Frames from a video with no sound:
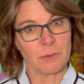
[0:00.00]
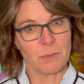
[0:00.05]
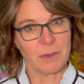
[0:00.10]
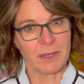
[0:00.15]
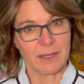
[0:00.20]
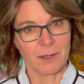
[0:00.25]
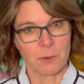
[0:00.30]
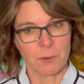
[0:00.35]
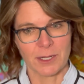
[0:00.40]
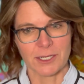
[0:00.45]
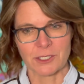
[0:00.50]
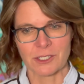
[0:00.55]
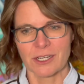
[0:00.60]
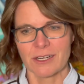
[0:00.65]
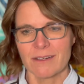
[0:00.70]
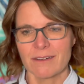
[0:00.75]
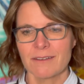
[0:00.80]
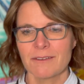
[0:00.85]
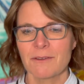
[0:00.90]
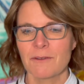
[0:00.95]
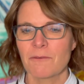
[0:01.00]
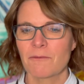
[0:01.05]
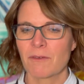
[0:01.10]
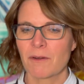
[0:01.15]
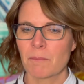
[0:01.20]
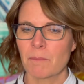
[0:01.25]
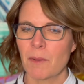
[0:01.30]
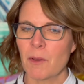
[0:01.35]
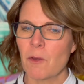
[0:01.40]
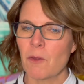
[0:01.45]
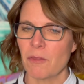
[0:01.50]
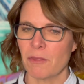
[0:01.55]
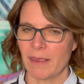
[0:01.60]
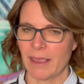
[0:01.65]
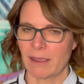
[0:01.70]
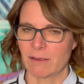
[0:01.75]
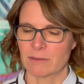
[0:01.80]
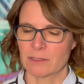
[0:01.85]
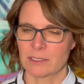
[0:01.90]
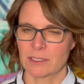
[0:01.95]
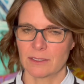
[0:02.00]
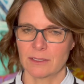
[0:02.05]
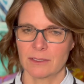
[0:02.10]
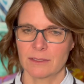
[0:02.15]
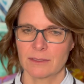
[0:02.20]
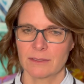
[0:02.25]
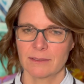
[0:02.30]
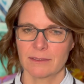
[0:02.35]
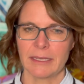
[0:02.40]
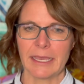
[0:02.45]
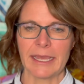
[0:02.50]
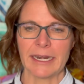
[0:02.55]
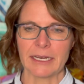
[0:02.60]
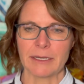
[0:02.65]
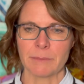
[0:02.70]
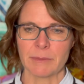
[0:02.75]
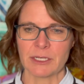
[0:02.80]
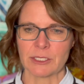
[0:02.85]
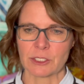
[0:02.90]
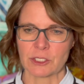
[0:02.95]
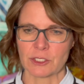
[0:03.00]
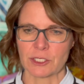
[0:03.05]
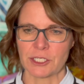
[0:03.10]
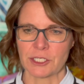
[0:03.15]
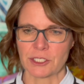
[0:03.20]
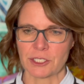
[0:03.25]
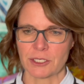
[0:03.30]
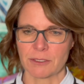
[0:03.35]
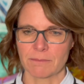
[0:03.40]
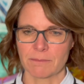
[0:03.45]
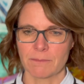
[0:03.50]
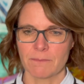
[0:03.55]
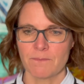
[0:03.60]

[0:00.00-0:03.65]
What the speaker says: be a question for both council and administration,